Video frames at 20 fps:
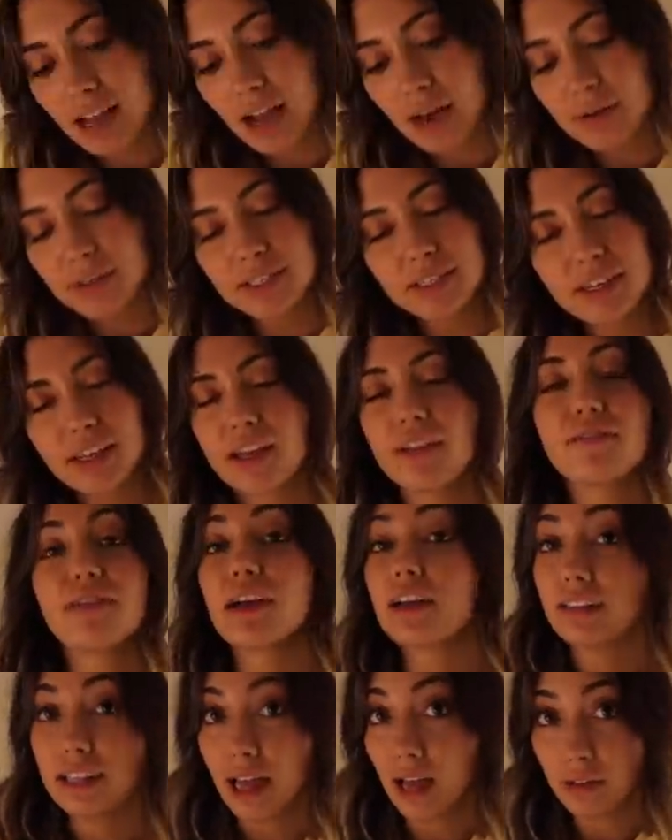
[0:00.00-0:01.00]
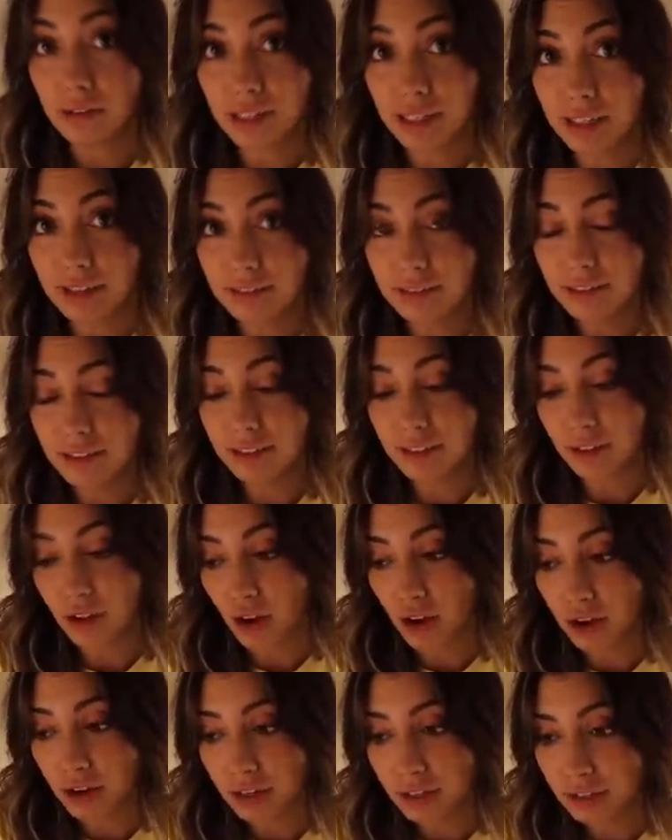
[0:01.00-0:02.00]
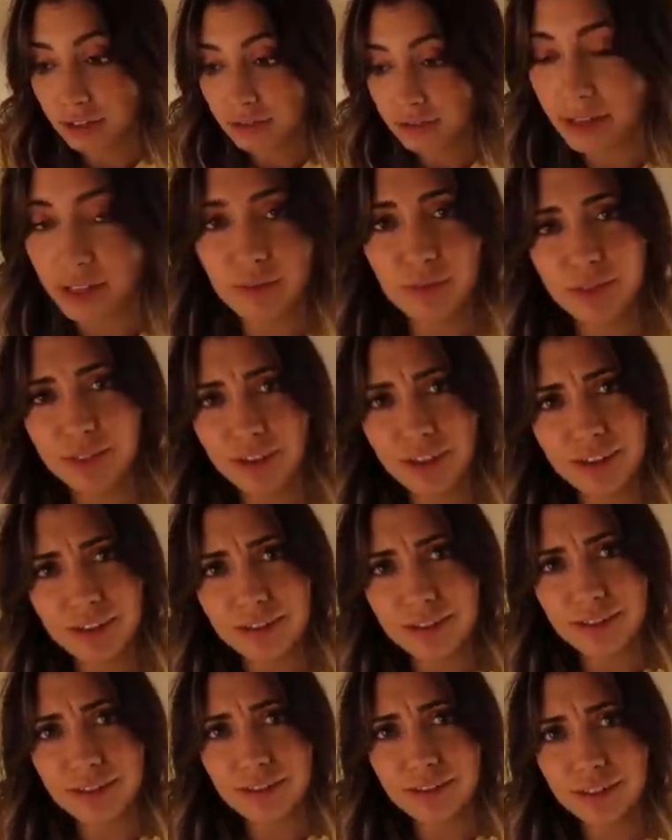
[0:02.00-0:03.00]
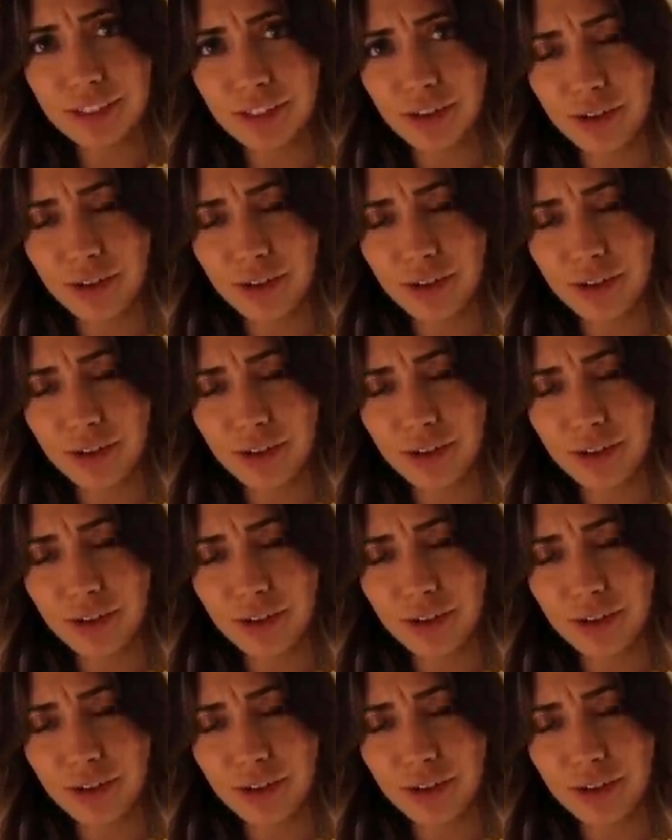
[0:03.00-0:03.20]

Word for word: I was singing very loudly in the car as one does, you